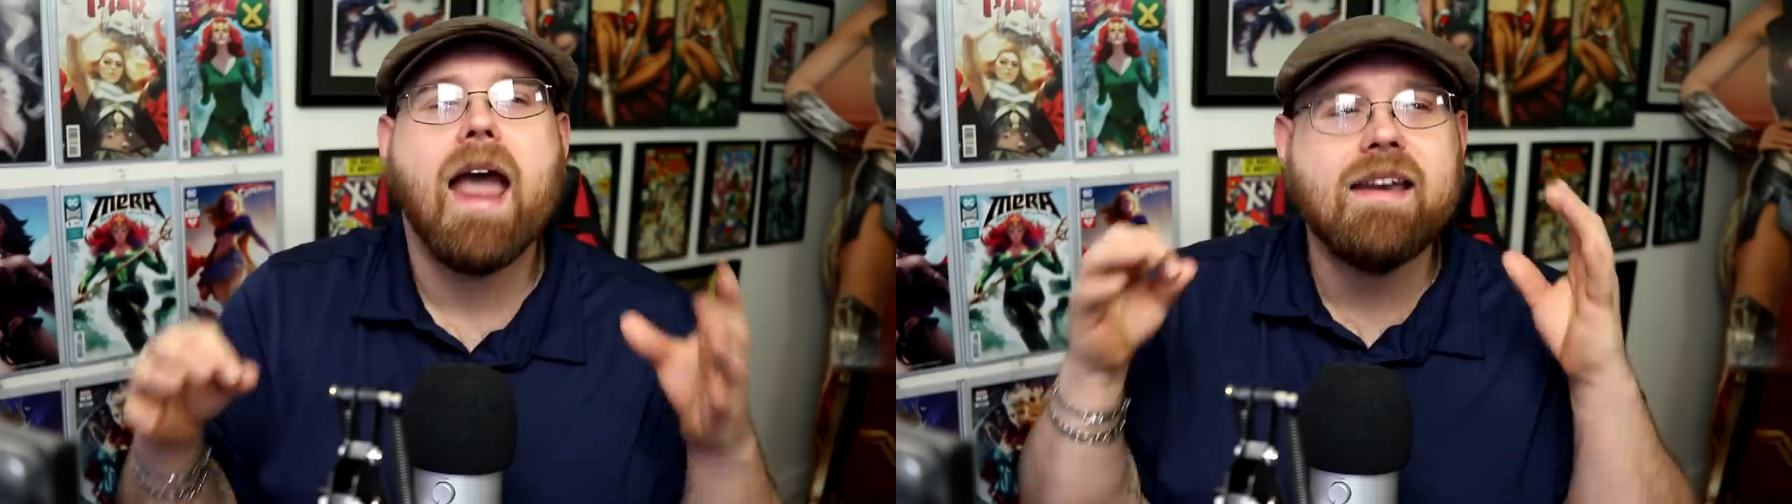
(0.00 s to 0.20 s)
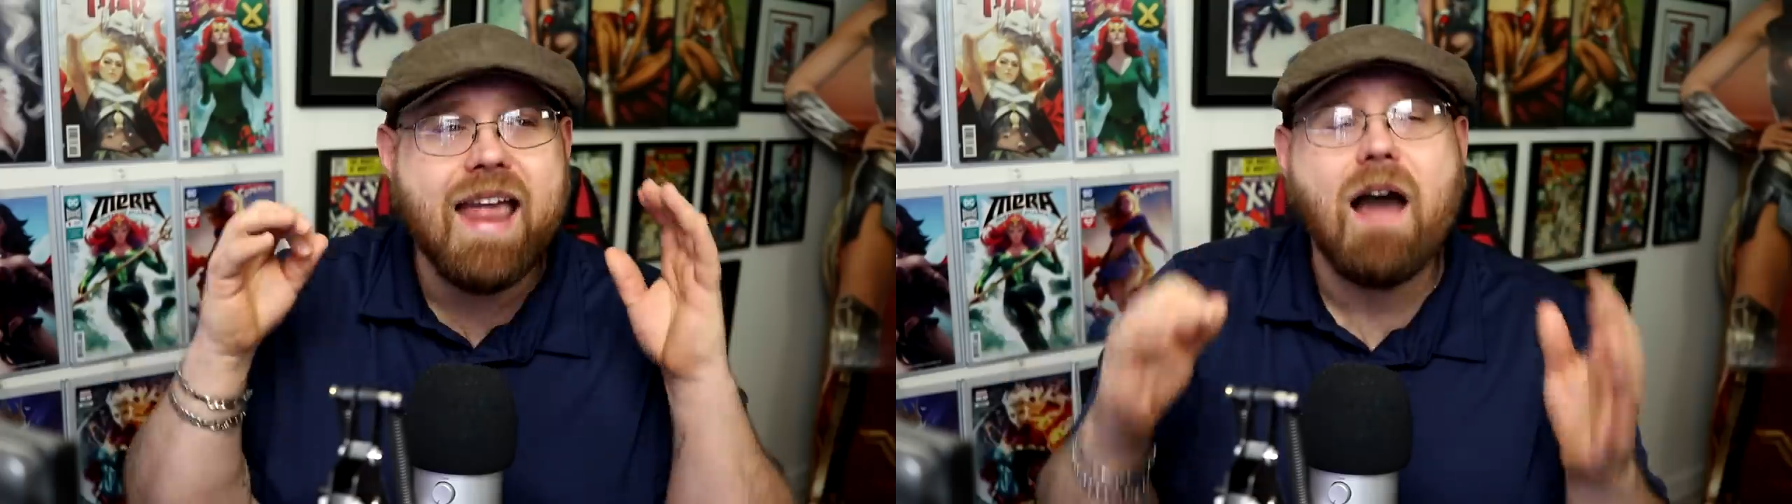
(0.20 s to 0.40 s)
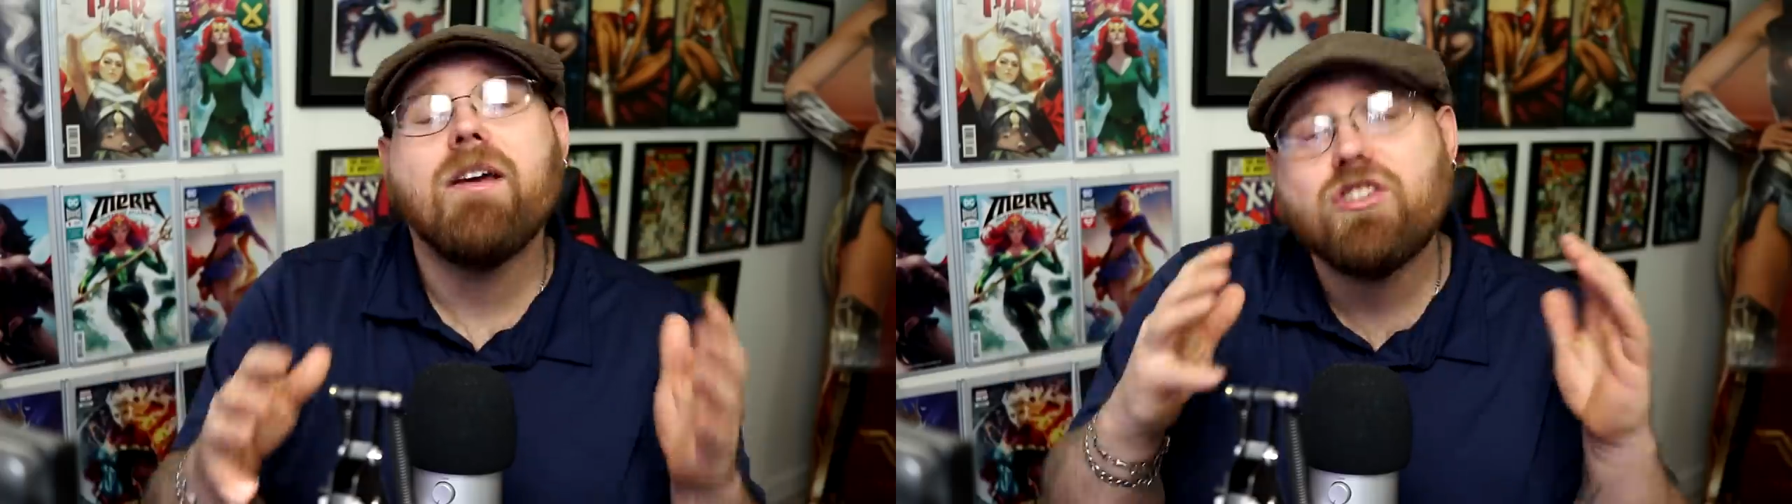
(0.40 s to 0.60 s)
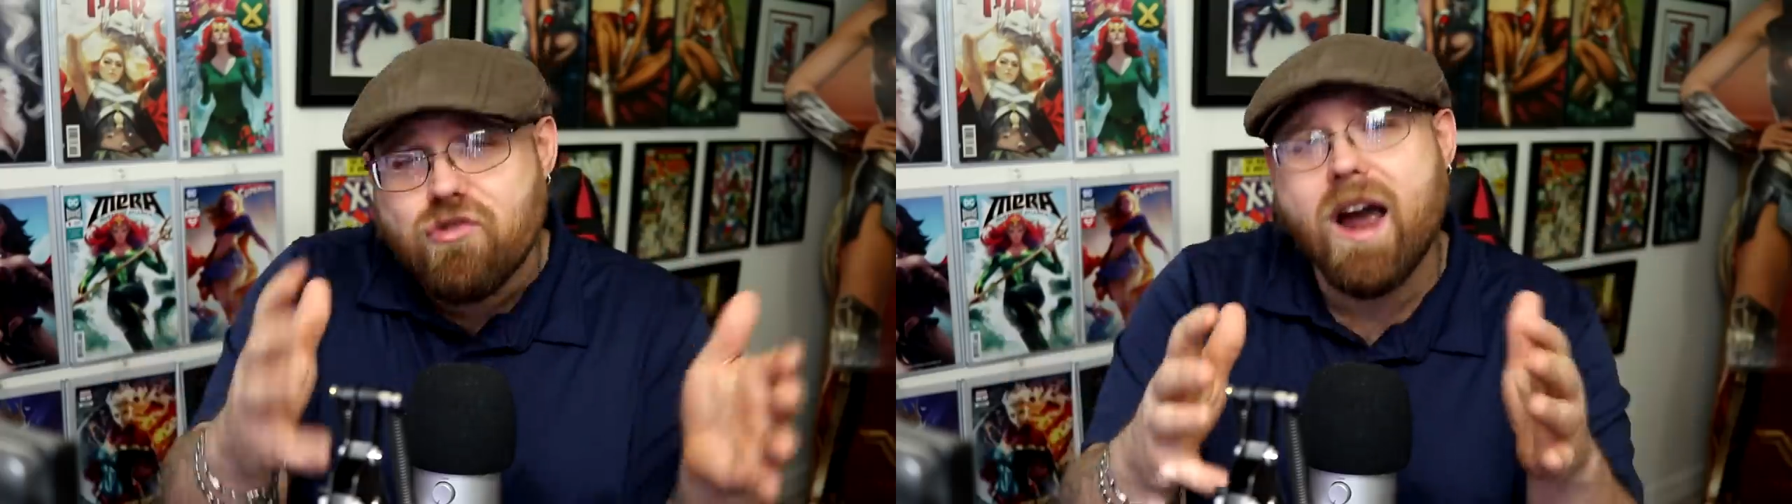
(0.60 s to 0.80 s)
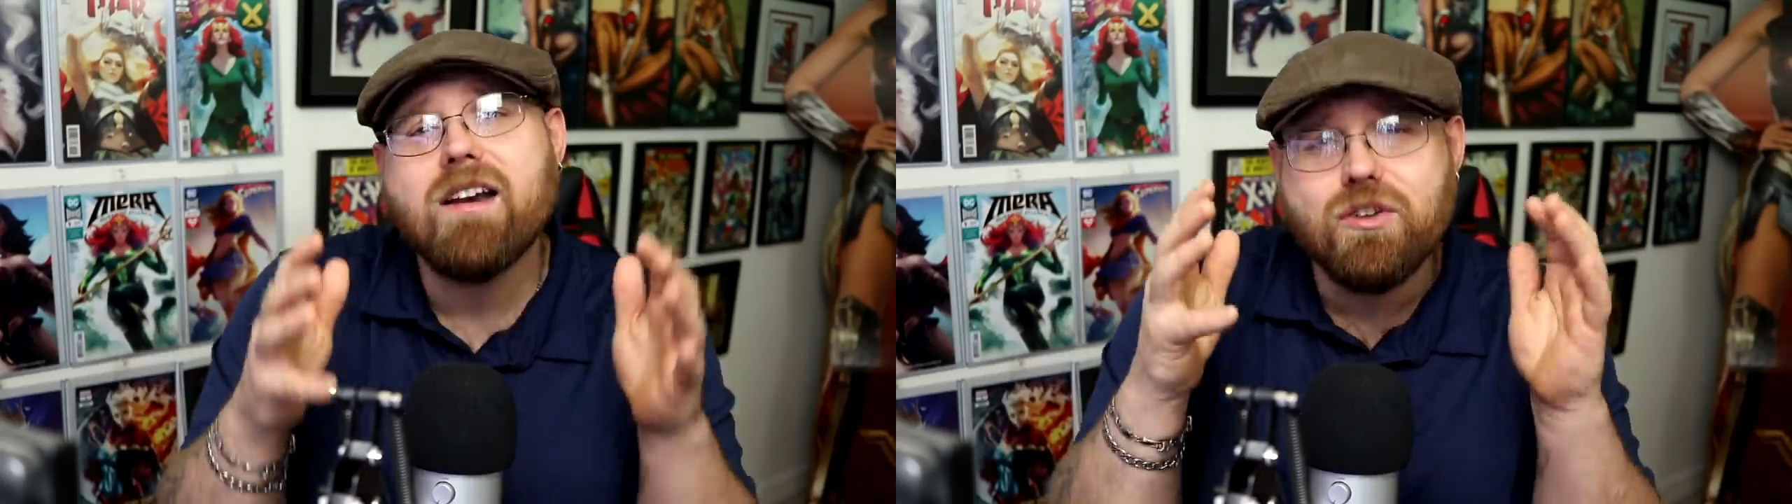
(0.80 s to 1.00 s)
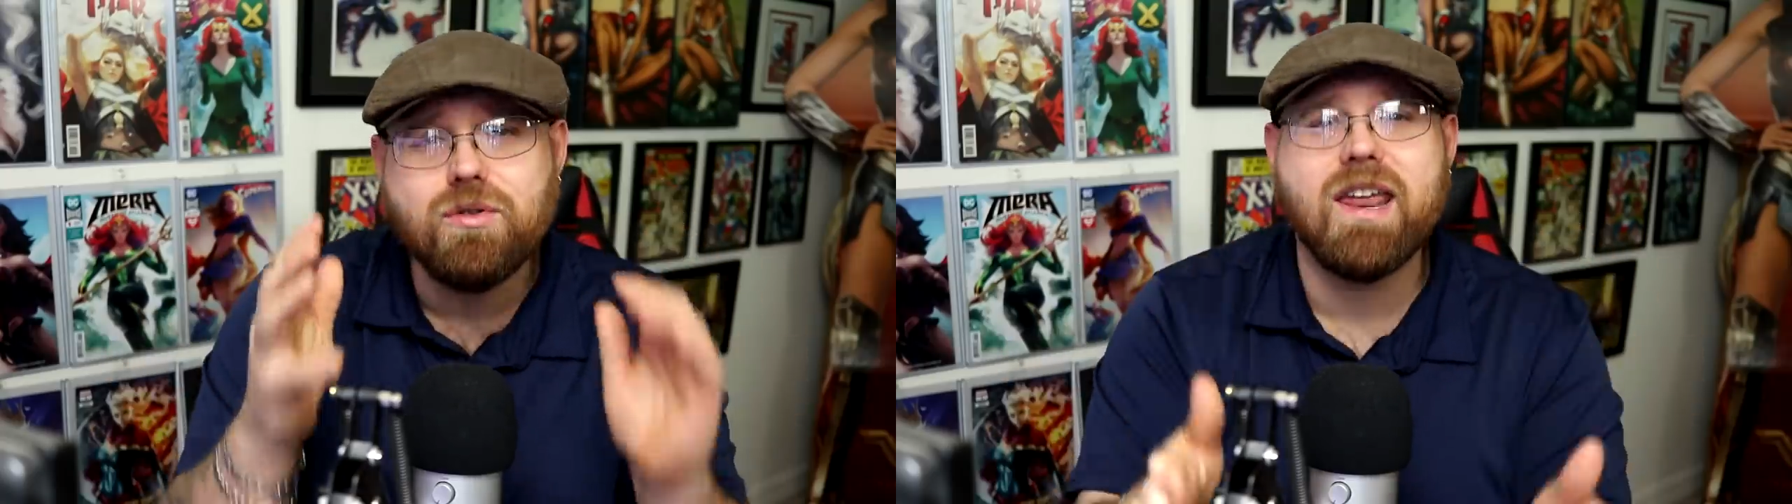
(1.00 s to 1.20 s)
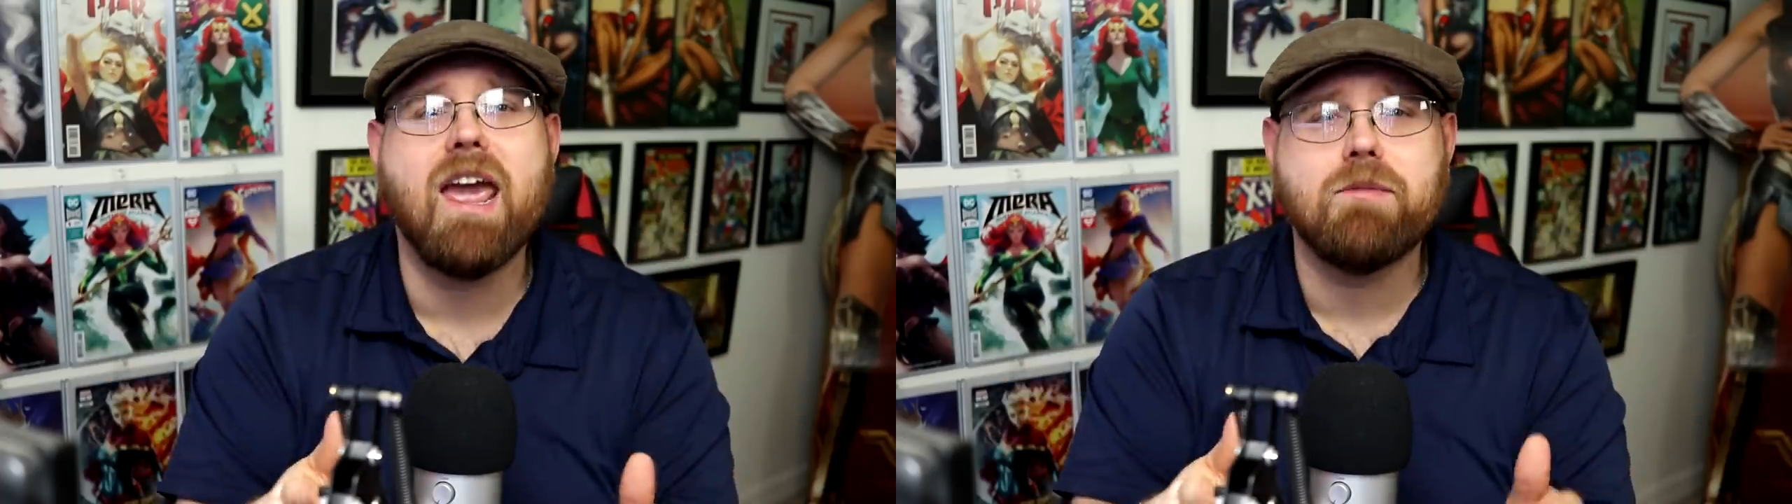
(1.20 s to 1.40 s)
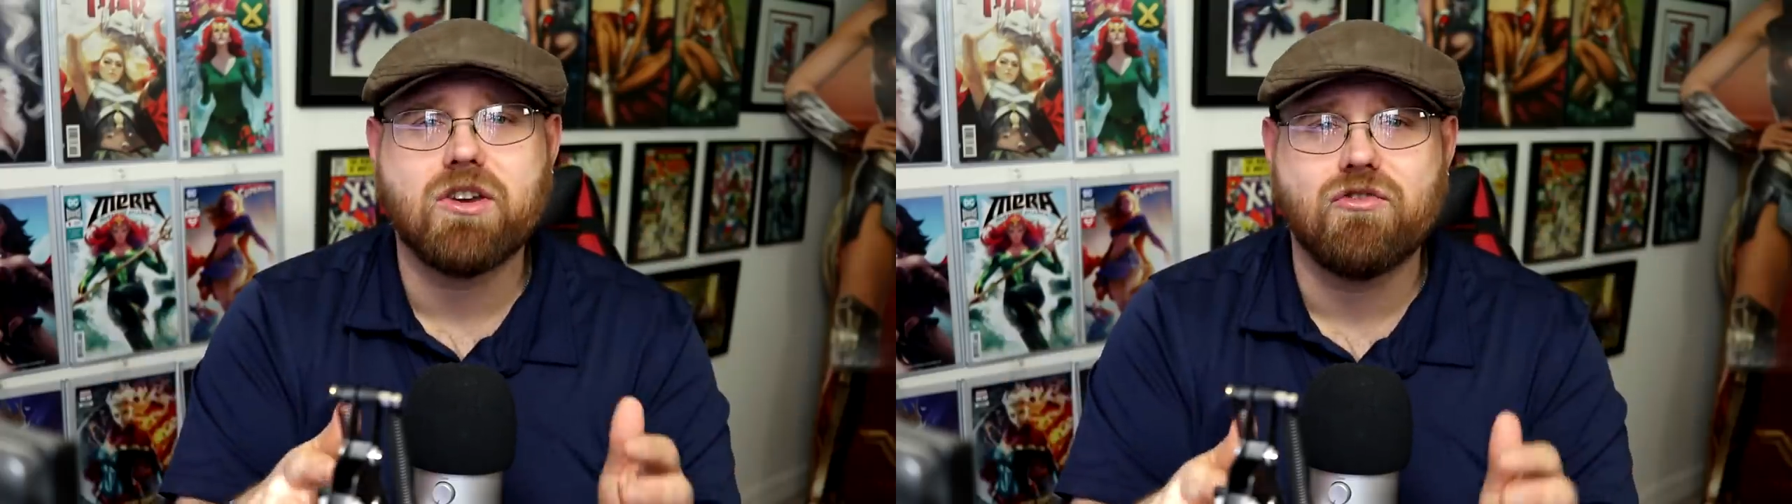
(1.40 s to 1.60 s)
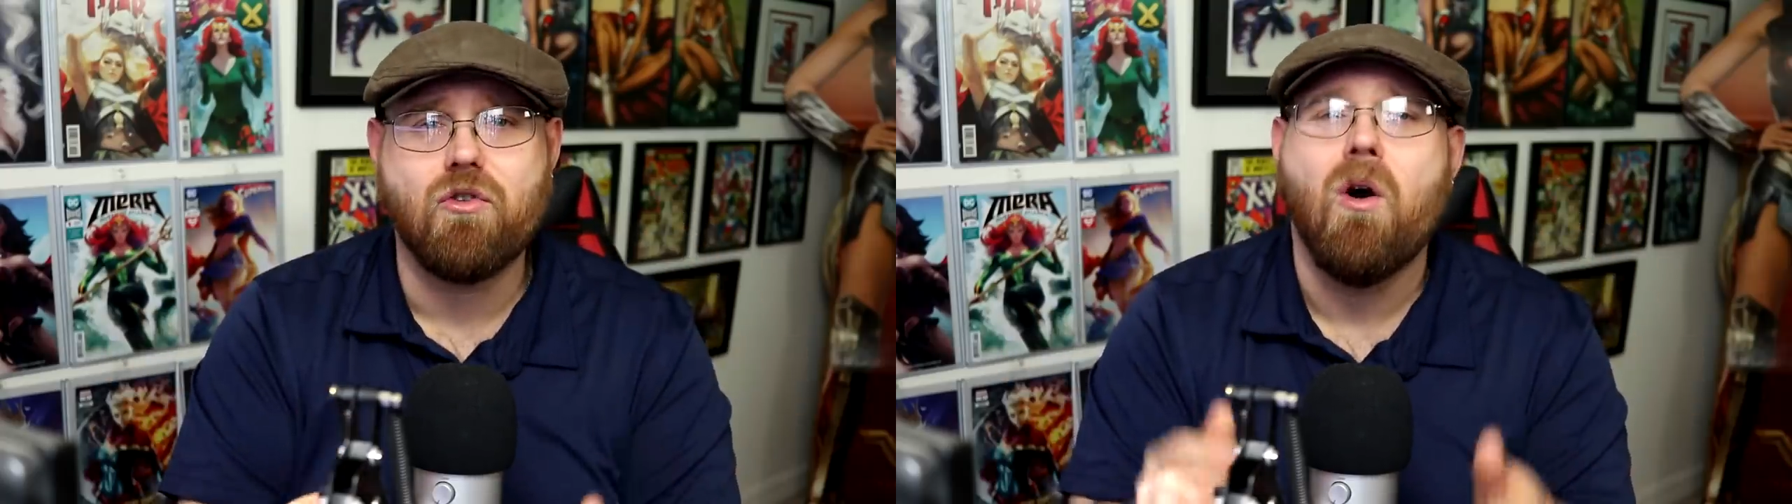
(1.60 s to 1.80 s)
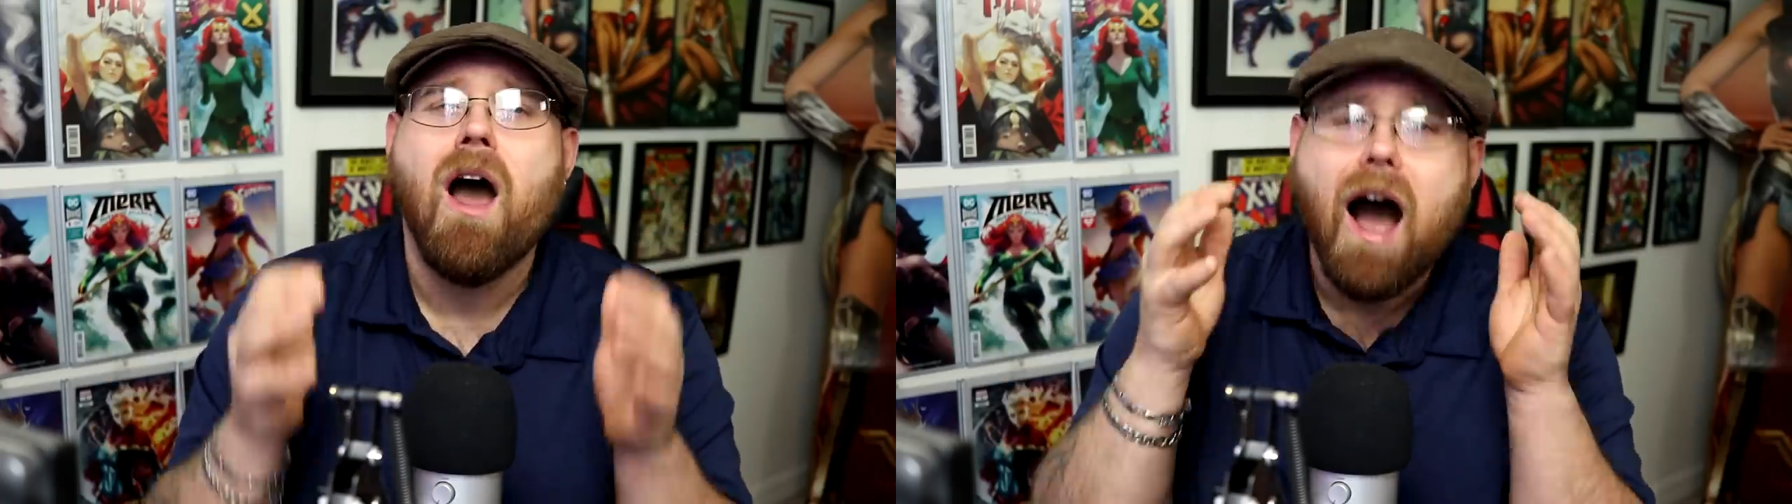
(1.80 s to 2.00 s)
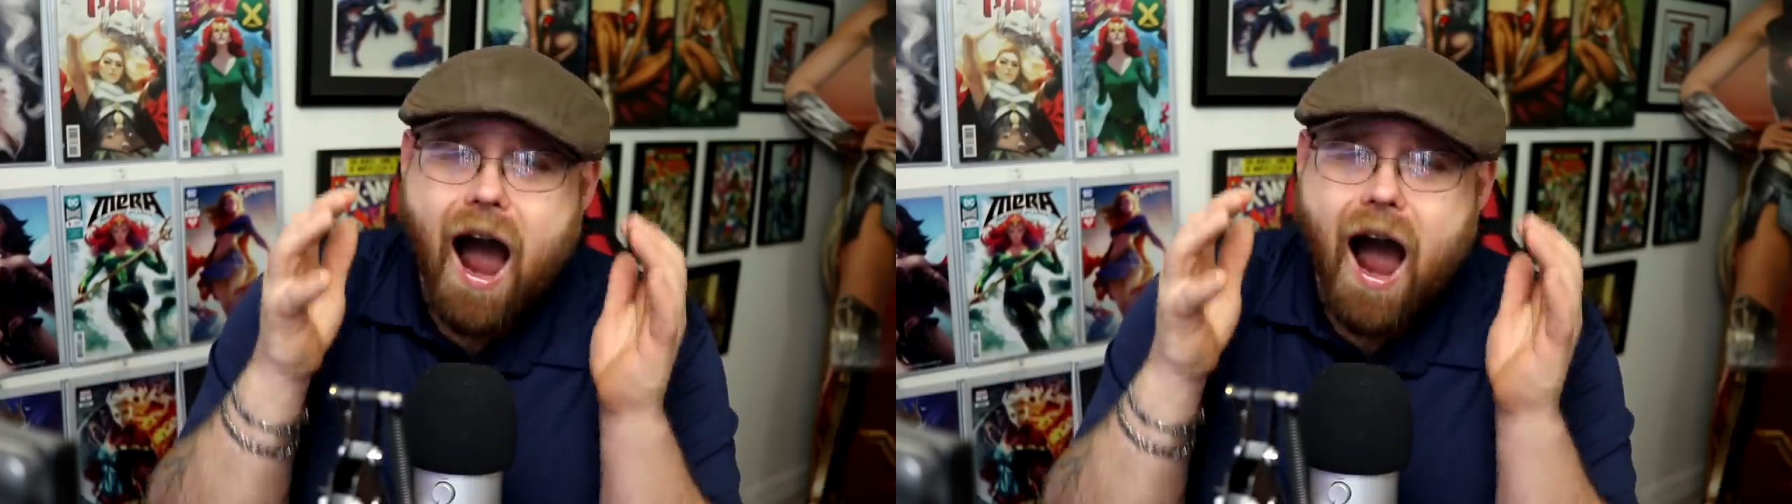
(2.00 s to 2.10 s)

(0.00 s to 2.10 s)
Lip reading: And now he's trying to do damage control.